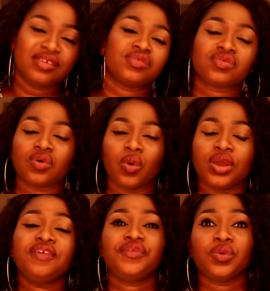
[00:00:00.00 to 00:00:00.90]

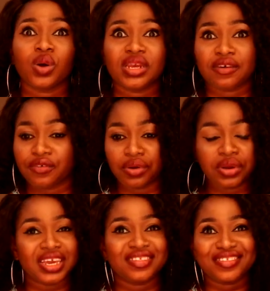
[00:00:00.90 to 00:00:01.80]
So if you want that for
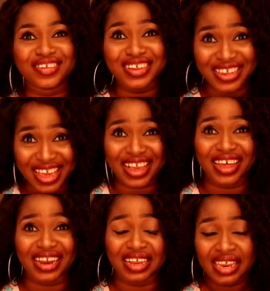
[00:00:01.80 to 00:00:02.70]
your kids, Ide
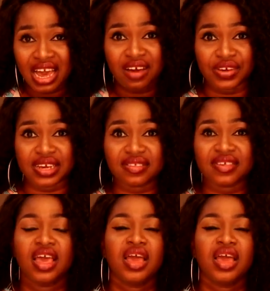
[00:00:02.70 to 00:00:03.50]
Ghana, they have it.